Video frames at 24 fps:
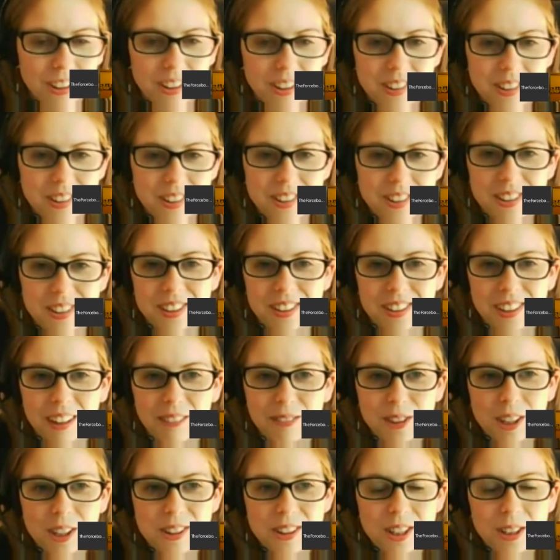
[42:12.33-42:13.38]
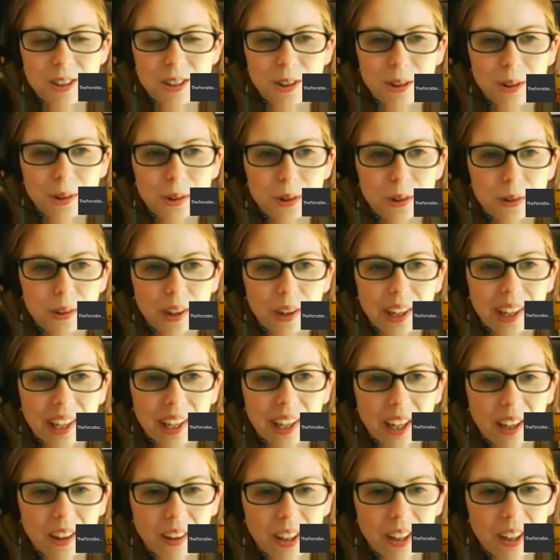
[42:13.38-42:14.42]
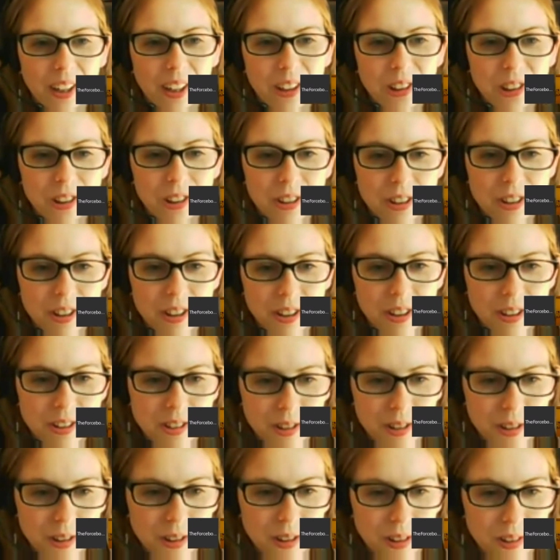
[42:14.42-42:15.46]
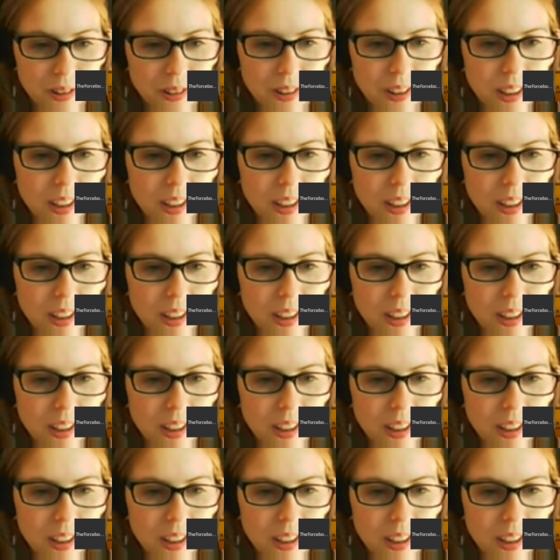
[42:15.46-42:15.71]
trust this. I'm trusting Google right now. I shouldn't trust Google.